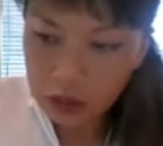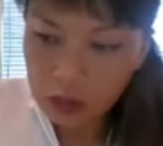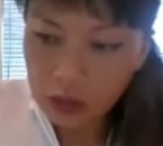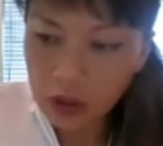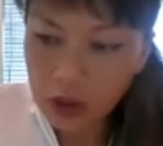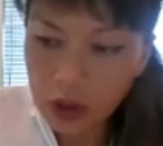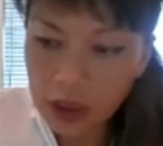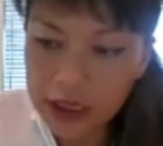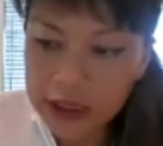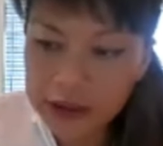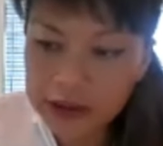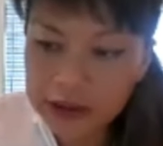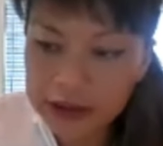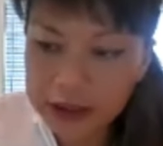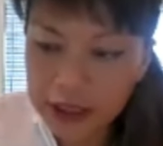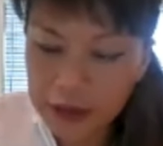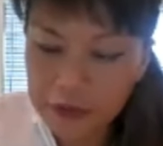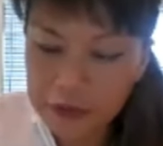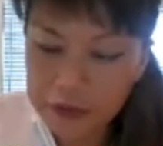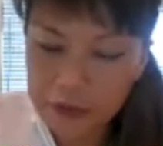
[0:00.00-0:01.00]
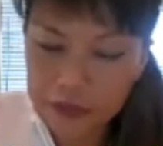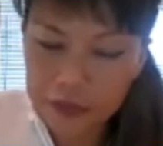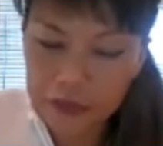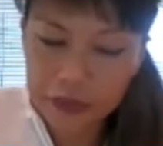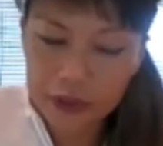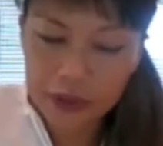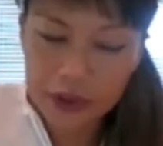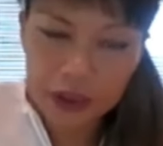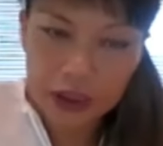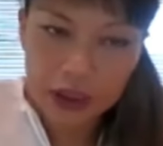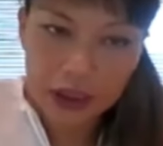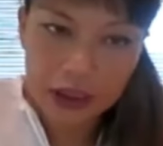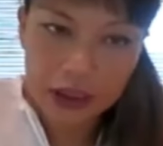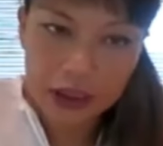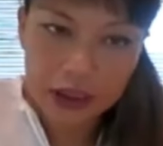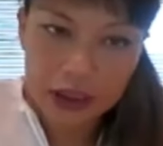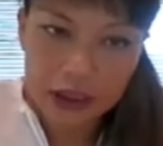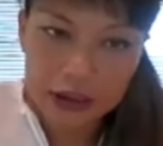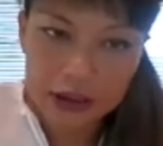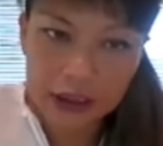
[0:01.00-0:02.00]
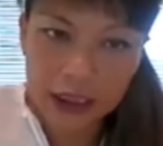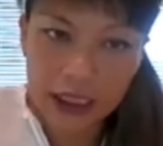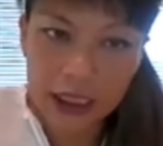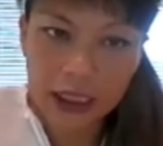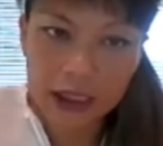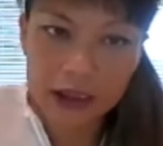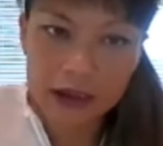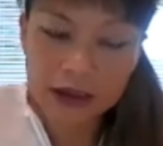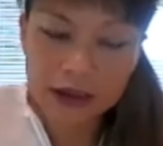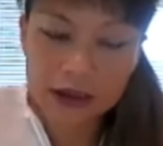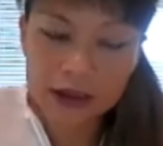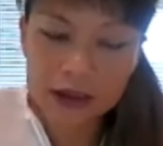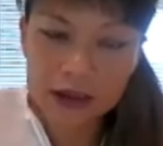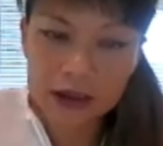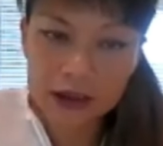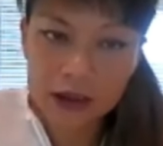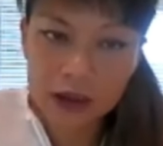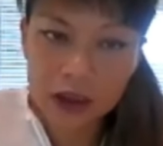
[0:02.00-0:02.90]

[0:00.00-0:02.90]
more in depth, that